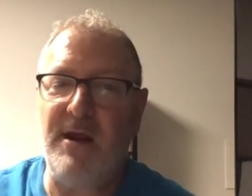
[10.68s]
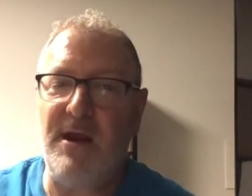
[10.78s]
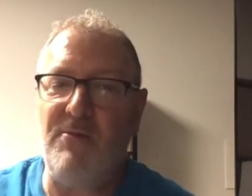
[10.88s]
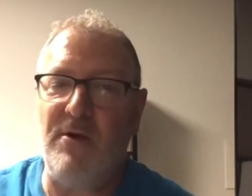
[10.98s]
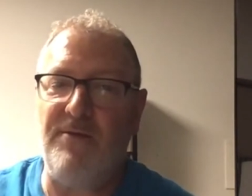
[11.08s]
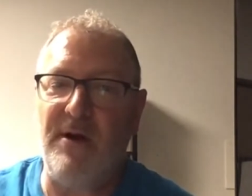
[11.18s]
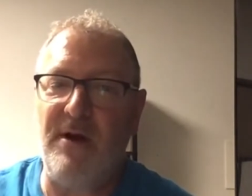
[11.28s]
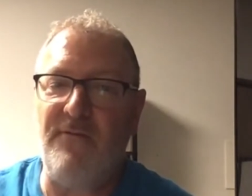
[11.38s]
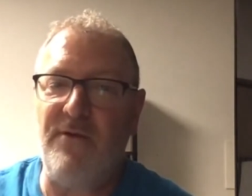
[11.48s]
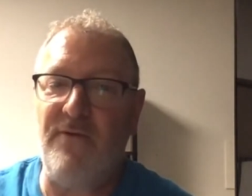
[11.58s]
keyboard
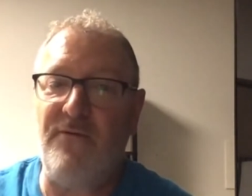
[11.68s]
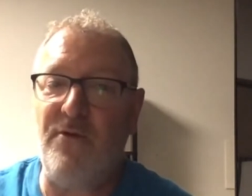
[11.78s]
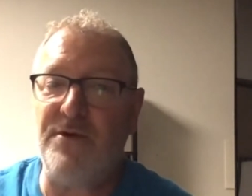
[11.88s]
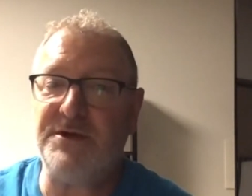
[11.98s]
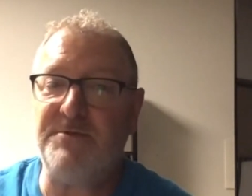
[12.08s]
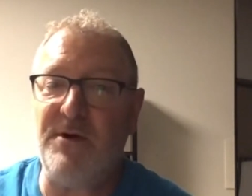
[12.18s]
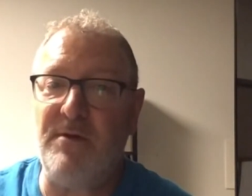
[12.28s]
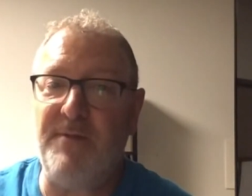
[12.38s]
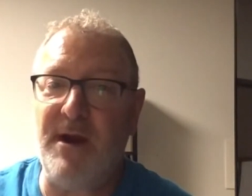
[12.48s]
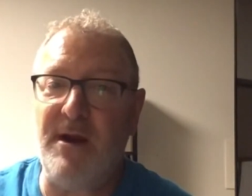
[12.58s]
player for the For the
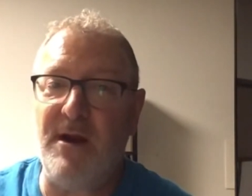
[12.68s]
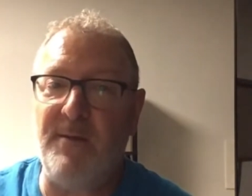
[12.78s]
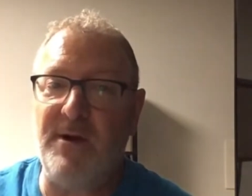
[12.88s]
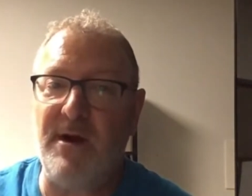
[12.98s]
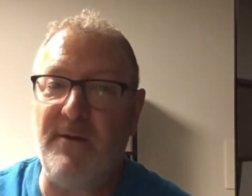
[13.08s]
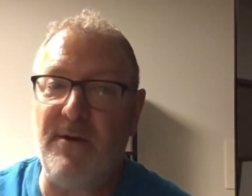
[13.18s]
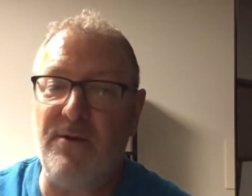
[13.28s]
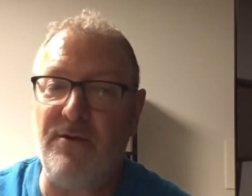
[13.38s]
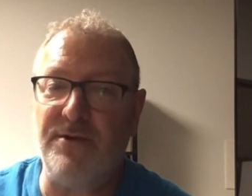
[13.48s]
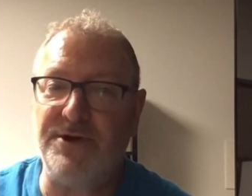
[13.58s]
Spirit Band at Upper Dublin
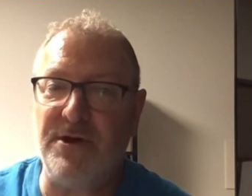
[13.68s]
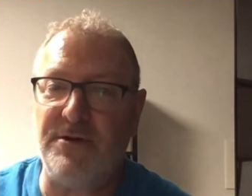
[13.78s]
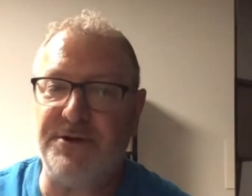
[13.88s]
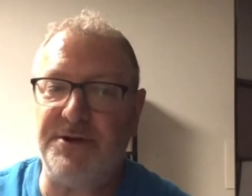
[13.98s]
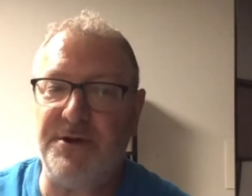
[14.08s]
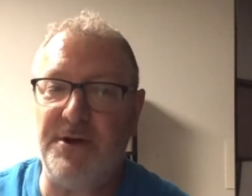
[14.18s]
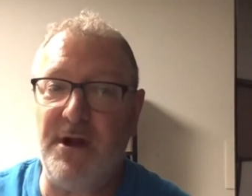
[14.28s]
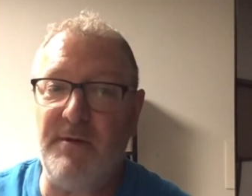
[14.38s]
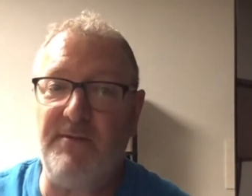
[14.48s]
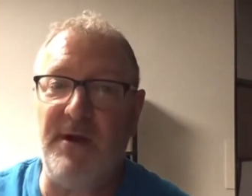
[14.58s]
Lutheran Church.
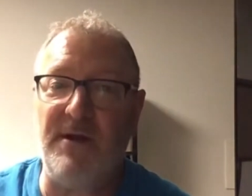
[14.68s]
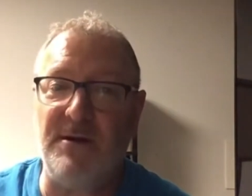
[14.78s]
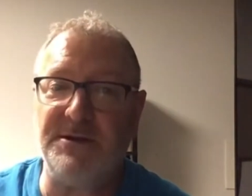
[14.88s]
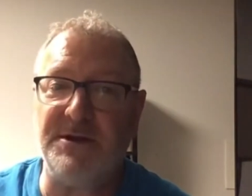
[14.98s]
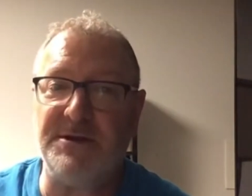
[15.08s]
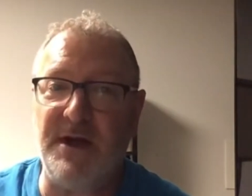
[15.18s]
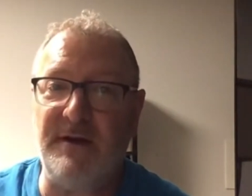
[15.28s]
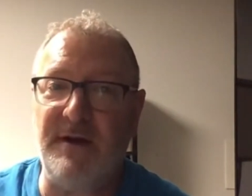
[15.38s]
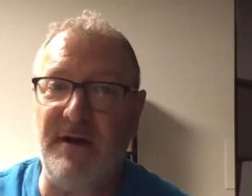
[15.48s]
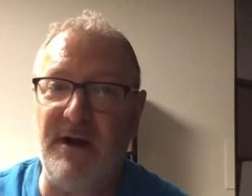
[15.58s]
I've been playing there since
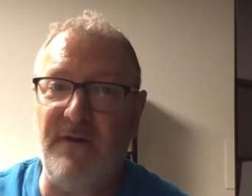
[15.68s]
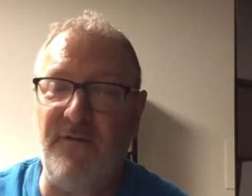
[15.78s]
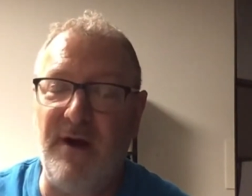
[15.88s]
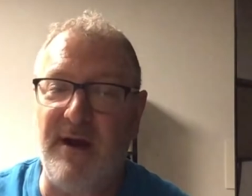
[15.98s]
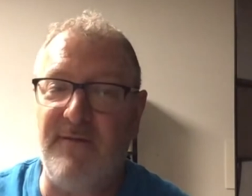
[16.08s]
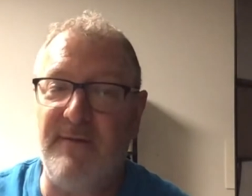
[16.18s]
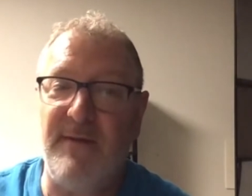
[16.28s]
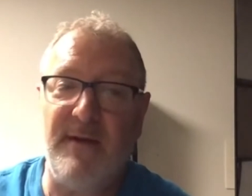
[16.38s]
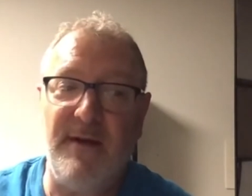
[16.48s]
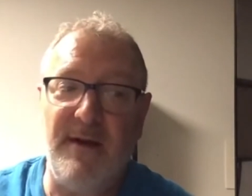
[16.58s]
1995.
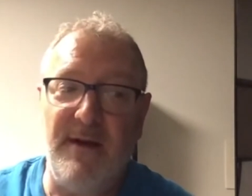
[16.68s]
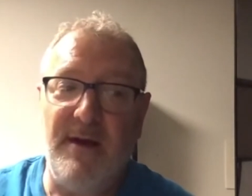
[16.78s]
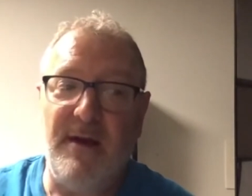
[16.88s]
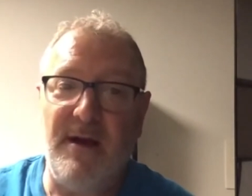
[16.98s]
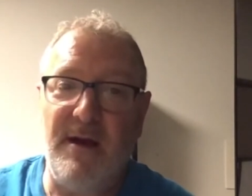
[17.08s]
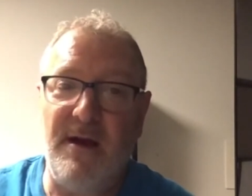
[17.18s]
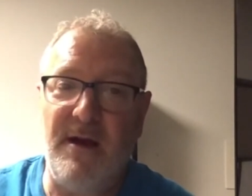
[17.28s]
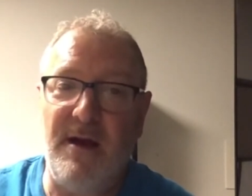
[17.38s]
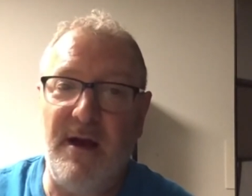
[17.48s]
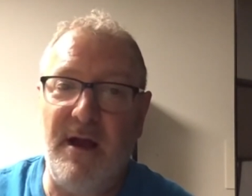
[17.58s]
Uh,
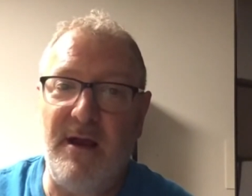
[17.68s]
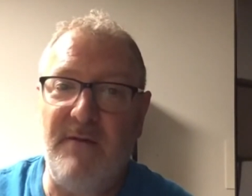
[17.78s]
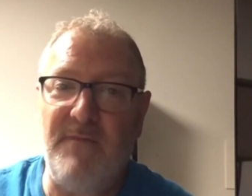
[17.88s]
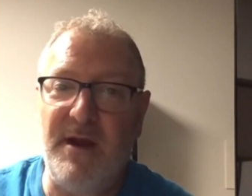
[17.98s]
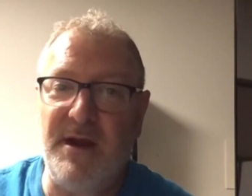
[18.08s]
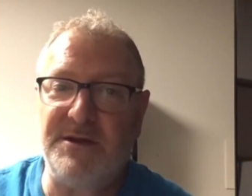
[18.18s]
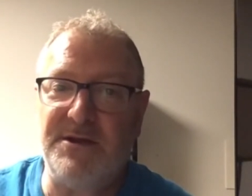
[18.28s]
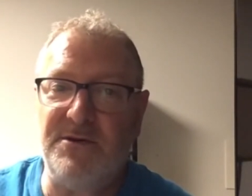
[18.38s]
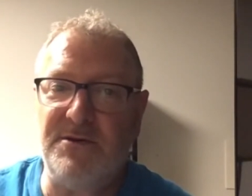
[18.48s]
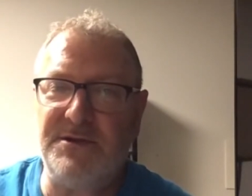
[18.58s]
I've been asked
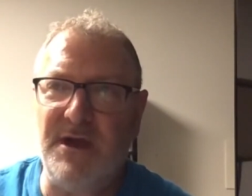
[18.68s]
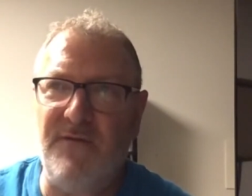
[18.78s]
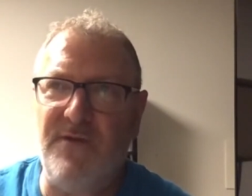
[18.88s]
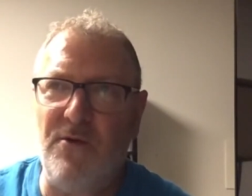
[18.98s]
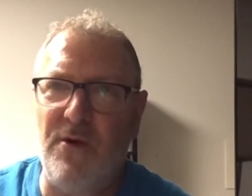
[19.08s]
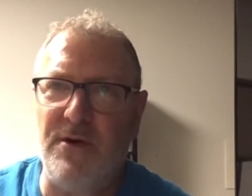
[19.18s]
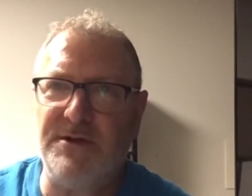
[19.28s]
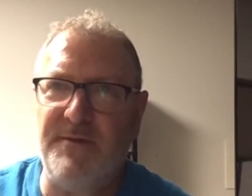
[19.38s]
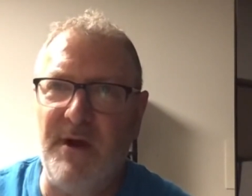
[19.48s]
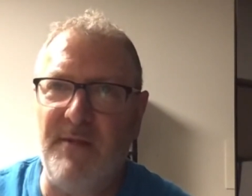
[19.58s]
to say a few
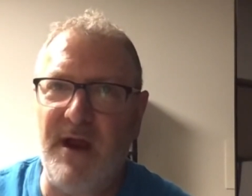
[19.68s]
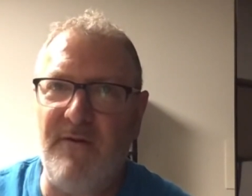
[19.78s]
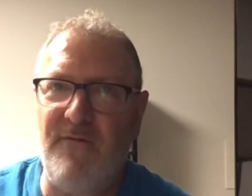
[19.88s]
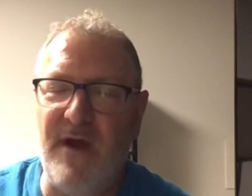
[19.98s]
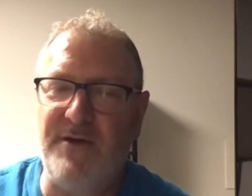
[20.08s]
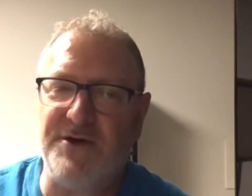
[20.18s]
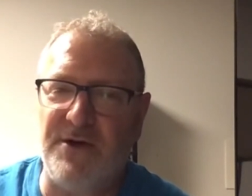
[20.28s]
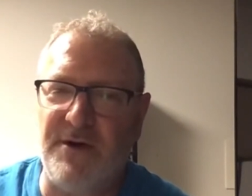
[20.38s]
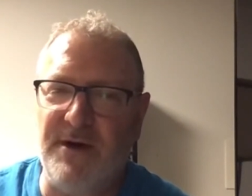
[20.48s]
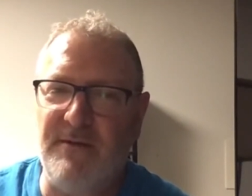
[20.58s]
words about my faith
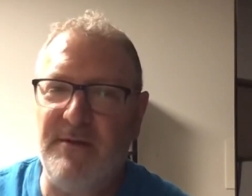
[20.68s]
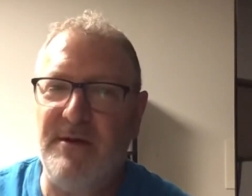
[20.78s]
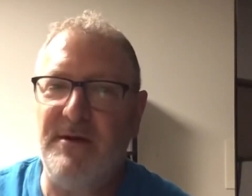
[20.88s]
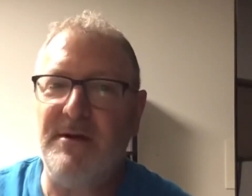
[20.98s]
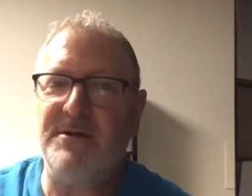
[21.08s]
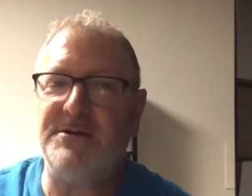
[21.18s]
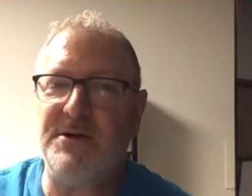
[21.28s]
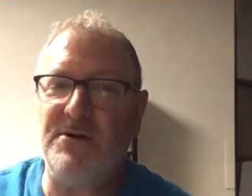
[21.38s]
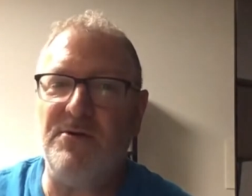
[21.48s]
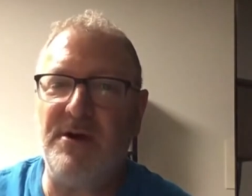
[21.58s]
journey,
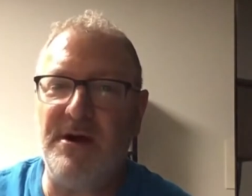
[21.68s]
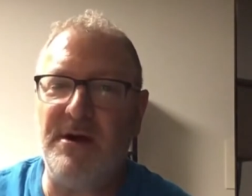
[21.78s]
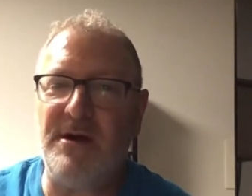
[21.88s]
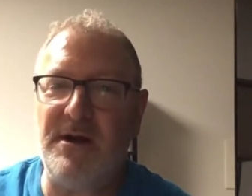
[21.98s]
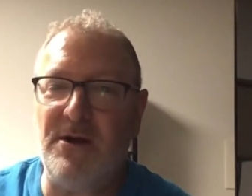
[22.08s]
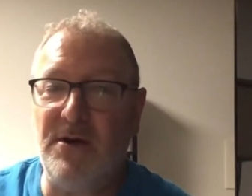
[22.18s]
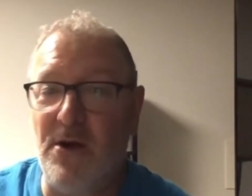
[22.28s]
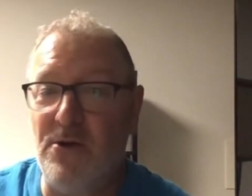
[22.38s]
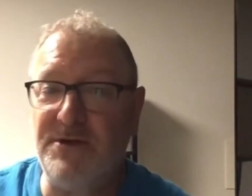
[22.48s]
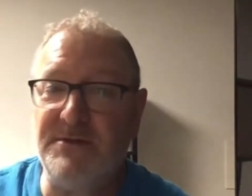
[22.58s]
so uh, here
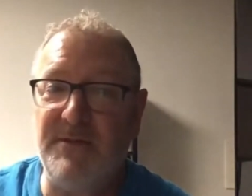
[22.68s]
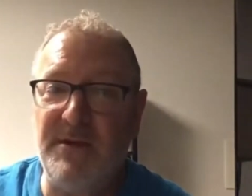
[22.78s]
goes.